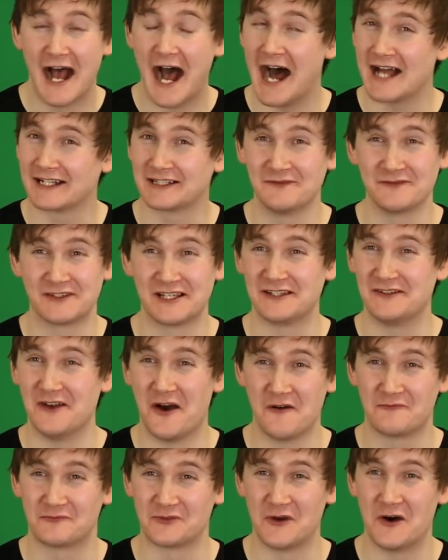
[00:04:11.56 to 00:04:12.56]
Adam's is
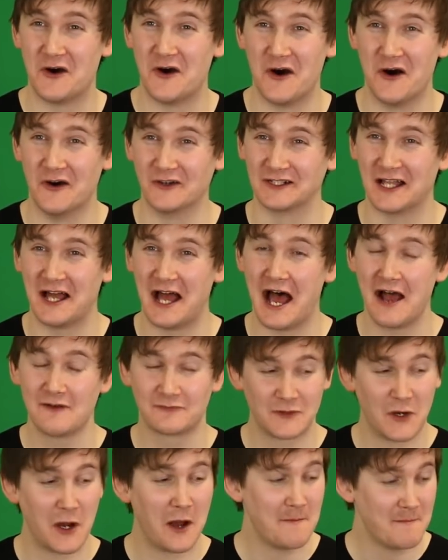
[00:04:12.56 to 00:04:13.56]
not broad. Like, I've
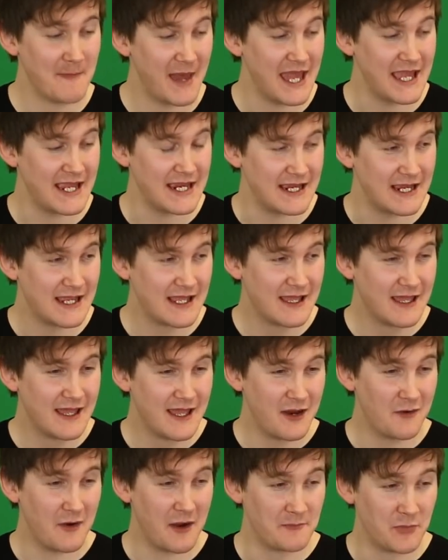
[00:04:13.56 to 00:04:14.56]
got a mate
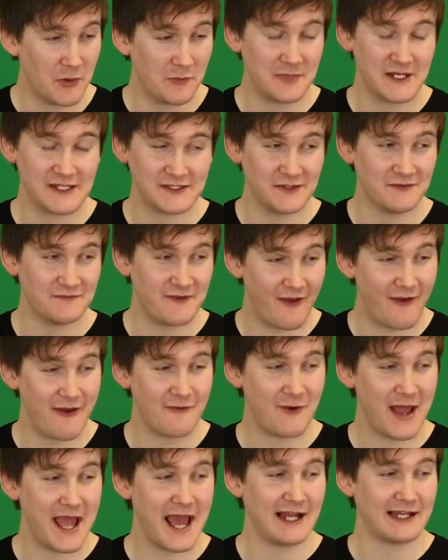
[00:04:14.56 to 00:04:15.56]
who I bump into very
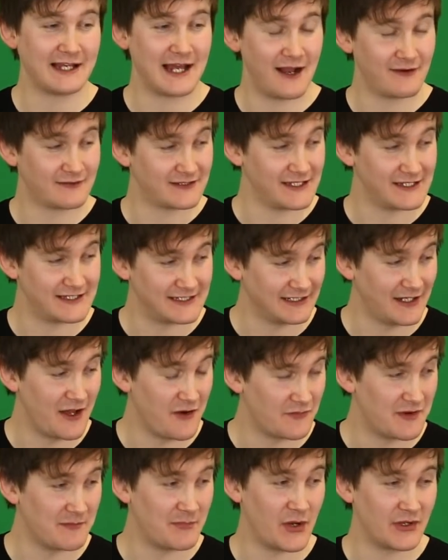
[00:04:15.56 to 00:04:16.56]
rarely now because he's still
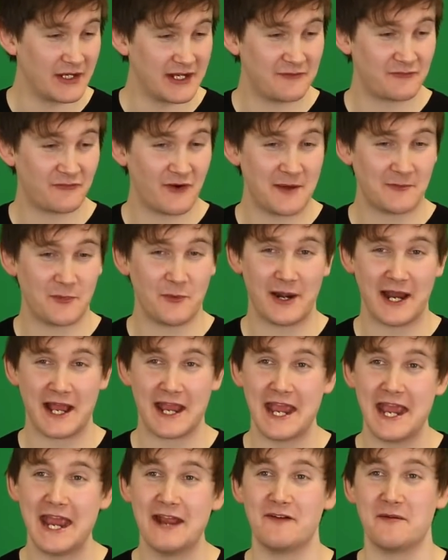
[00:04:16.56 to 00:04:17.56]
over in Pontefract. But when I
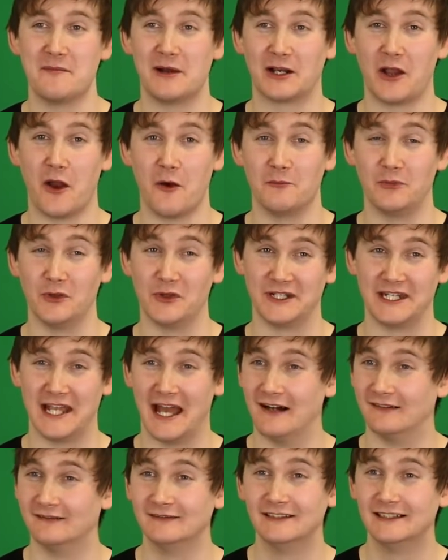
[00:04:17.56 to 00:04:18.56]
hear him, I go, bloody
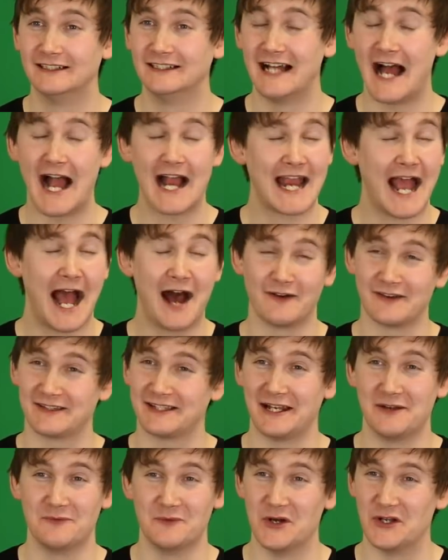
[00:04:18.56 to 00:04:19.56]
hell, I can't
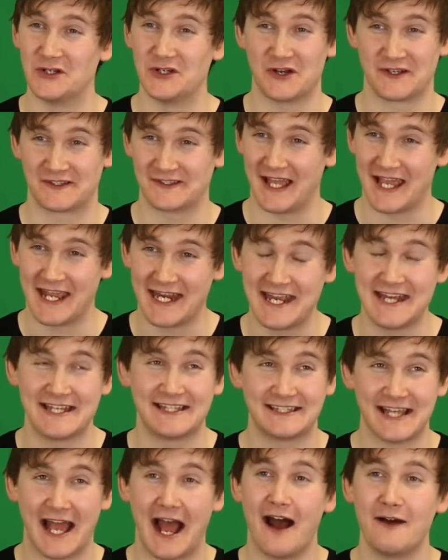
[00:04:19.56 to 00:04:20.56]
understand a word you're saying. He
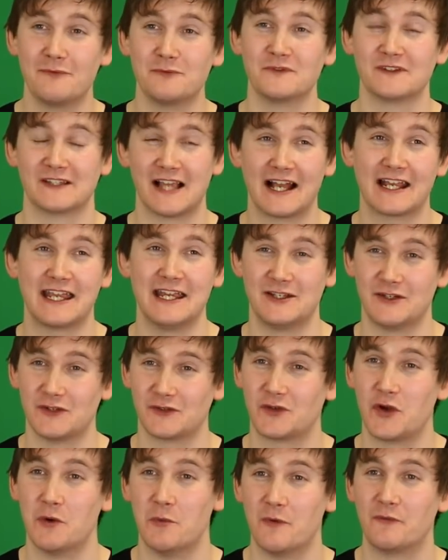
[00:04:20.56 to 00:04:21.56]
sounds like he's
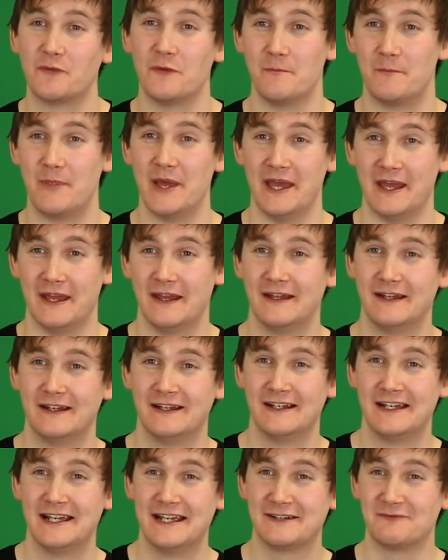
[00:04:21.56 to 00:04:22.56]
just come up from pit.
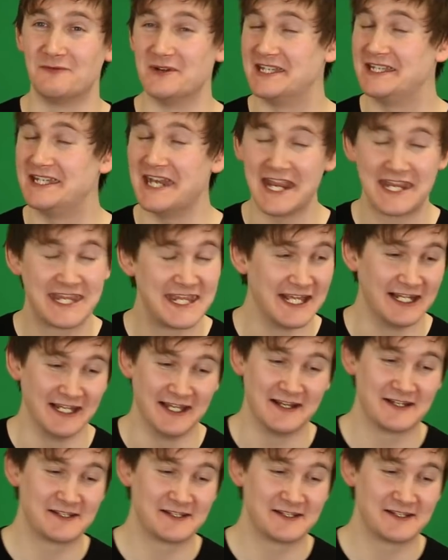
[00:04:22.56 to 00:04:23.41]
It's ridiculous.